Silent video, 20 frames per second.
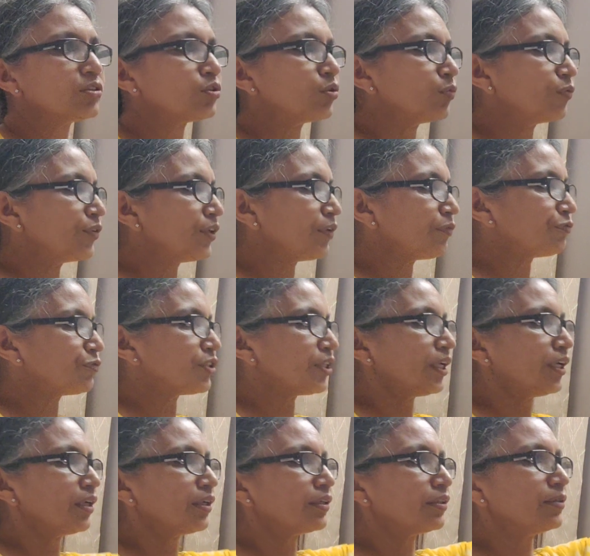So we have
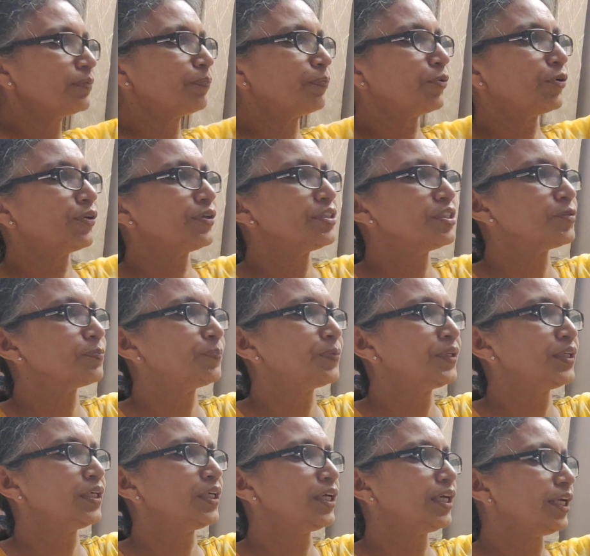taken point
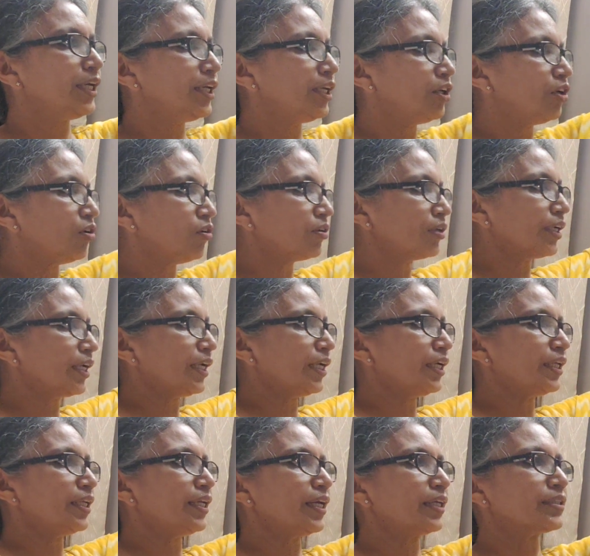P along
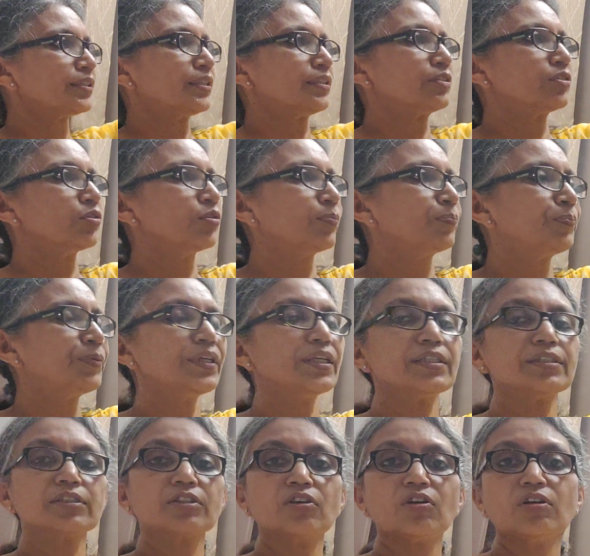an axis. So
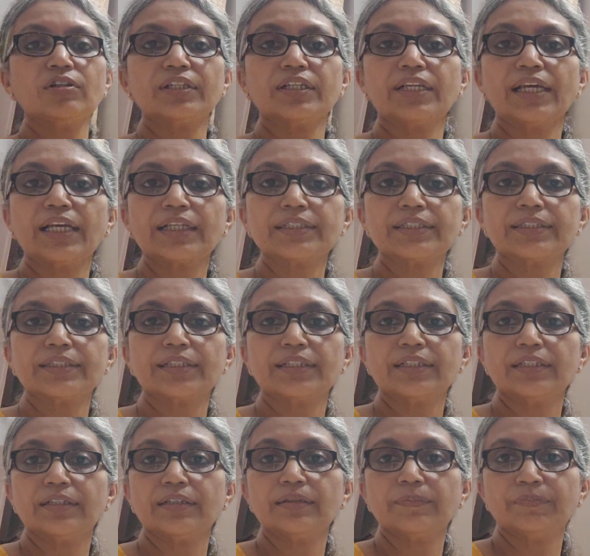P is called an
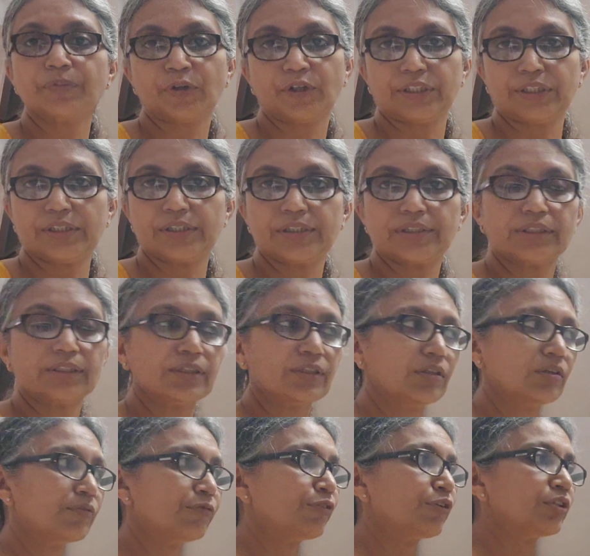axial point
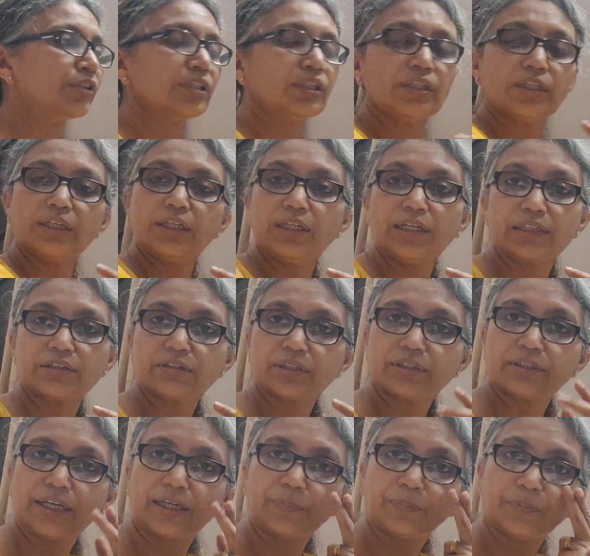for the
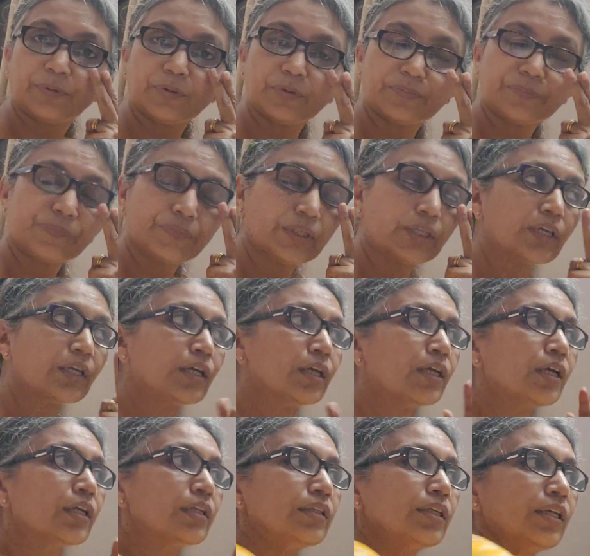electric dipole.
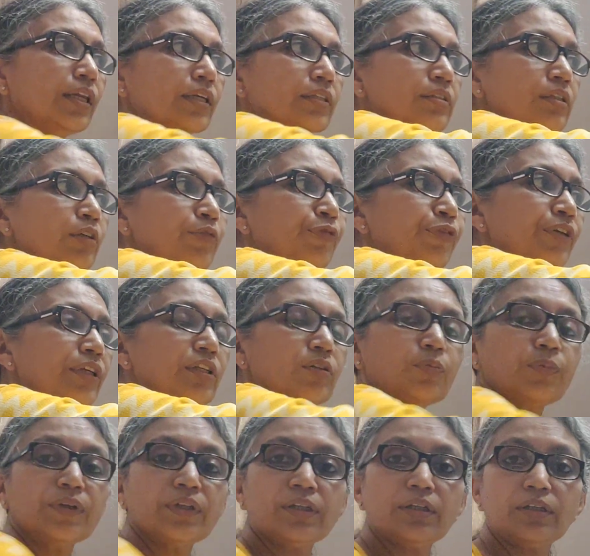The electric
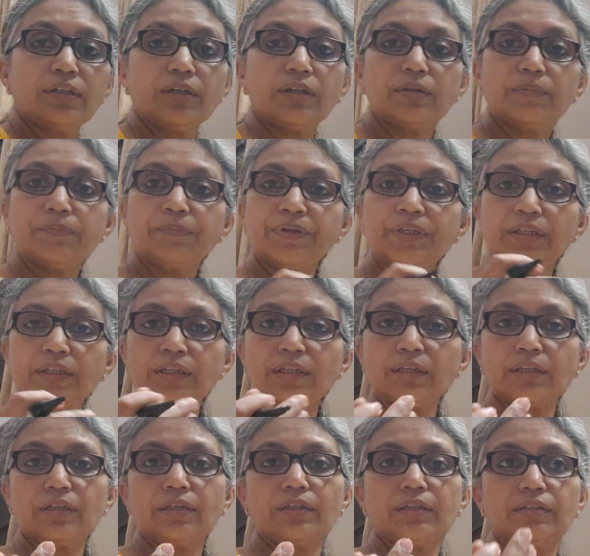field will
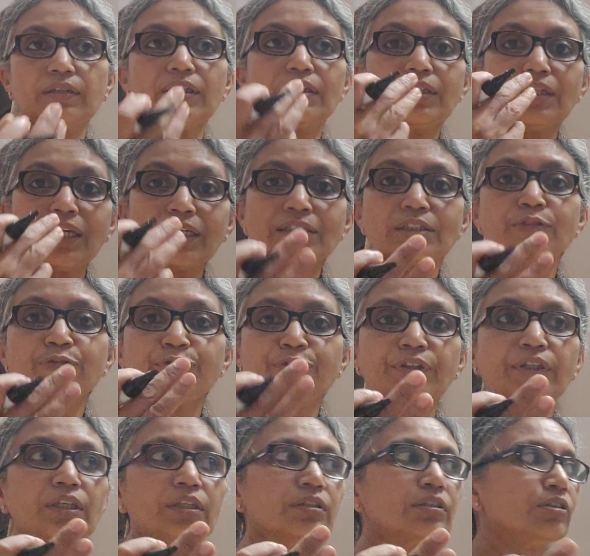be the net
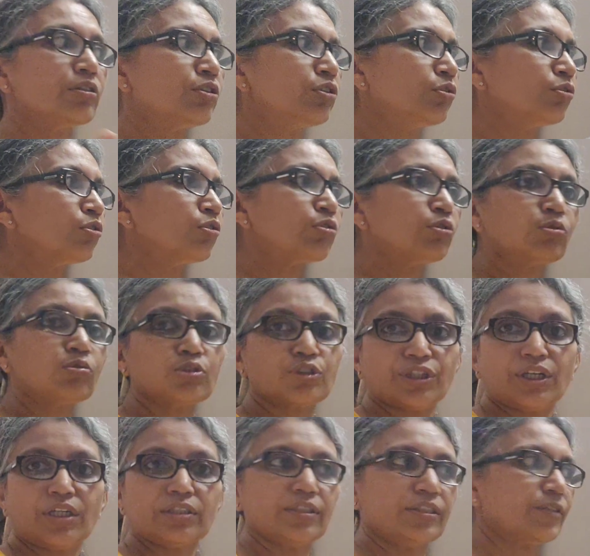field due to 2
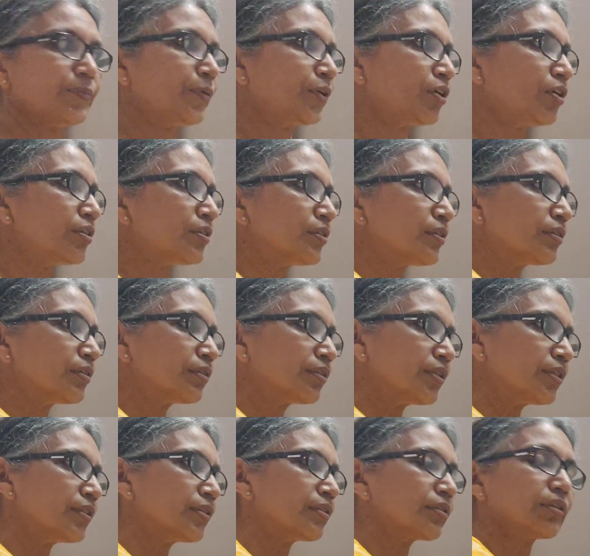charges, because
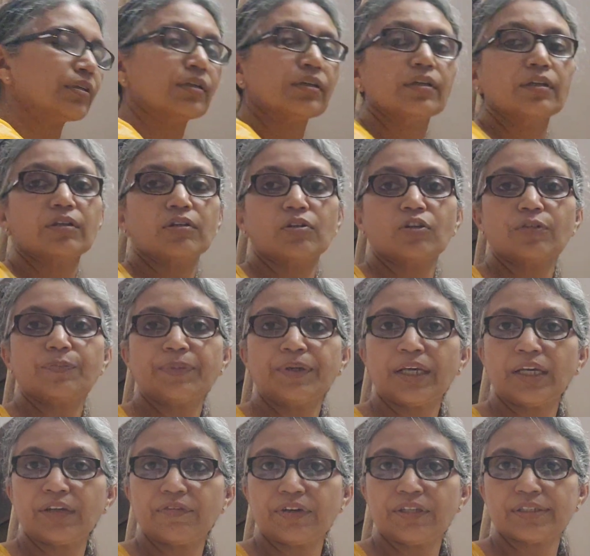this could
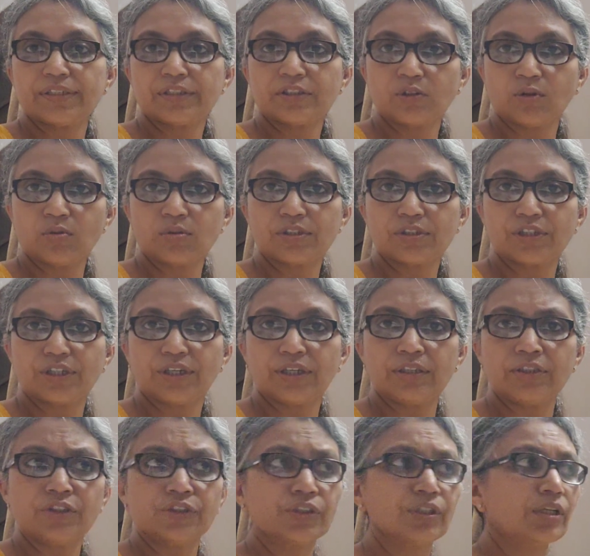behave as a source
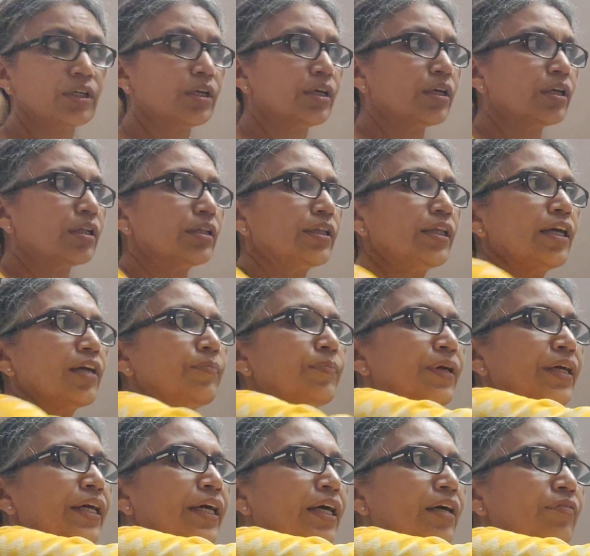charge,
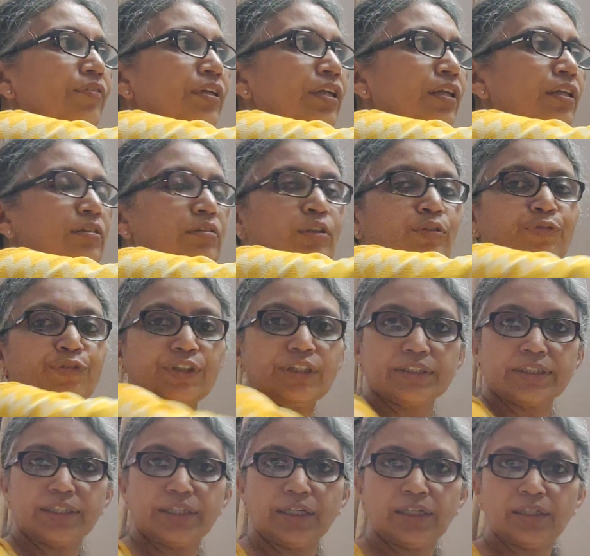thereby have an electric
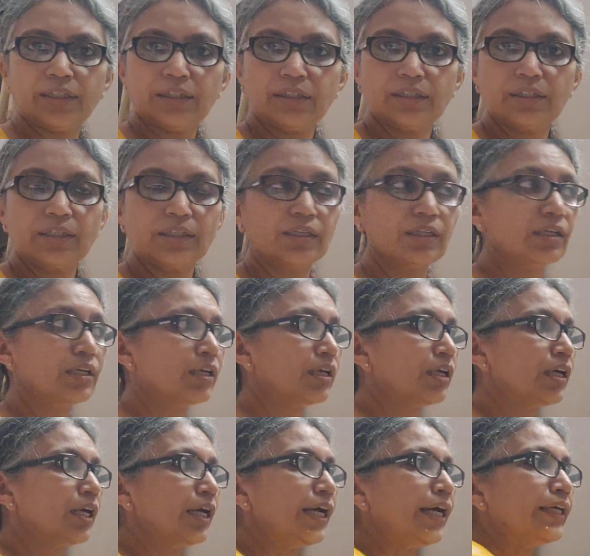field here.
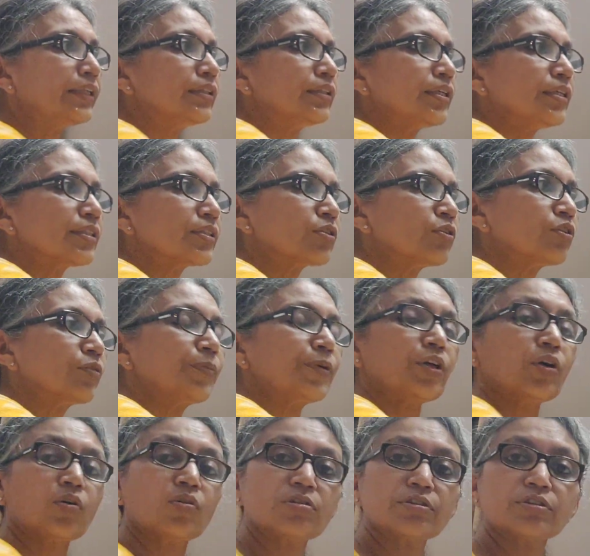And this could
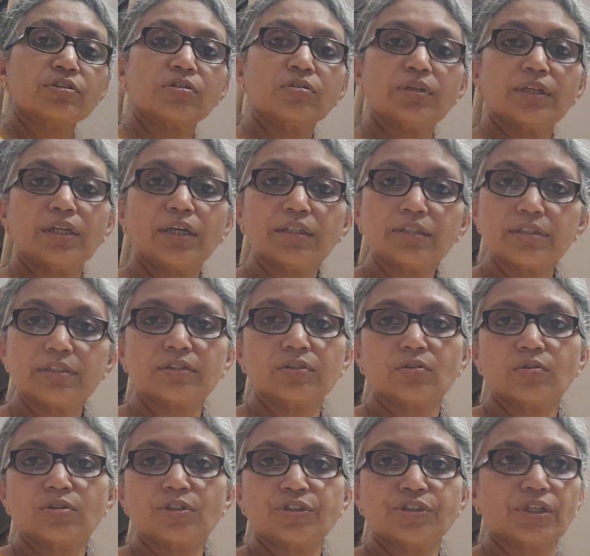be also another
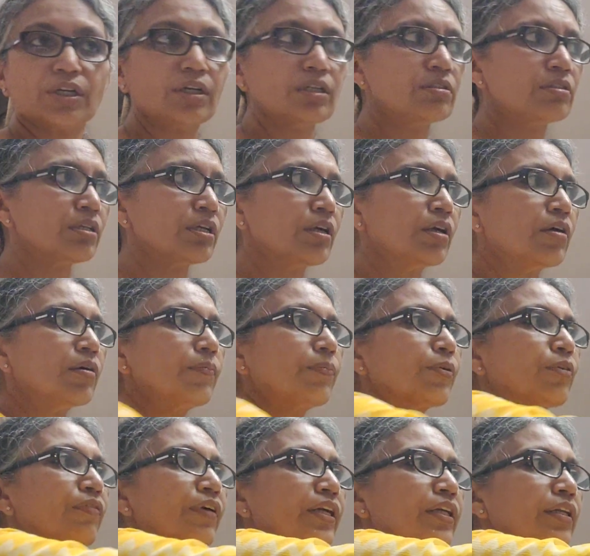source charge,
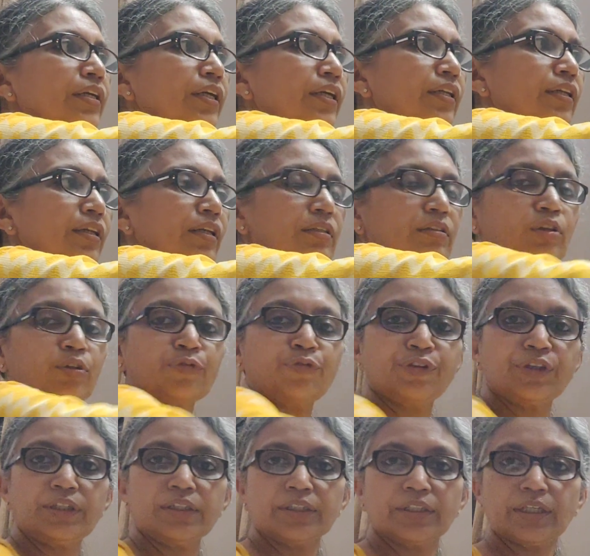providing an electric
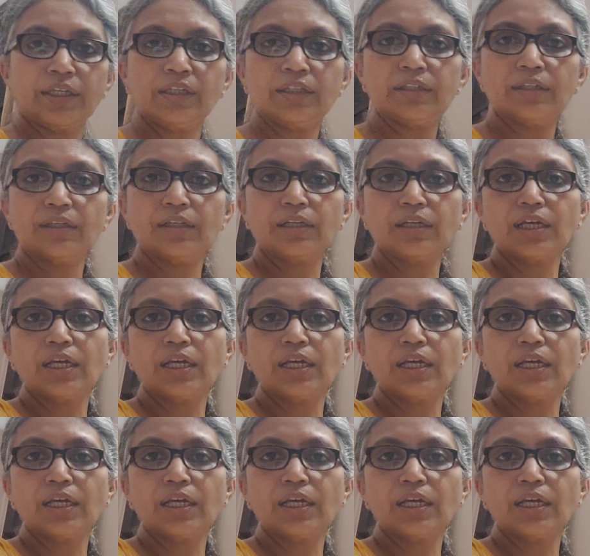field here.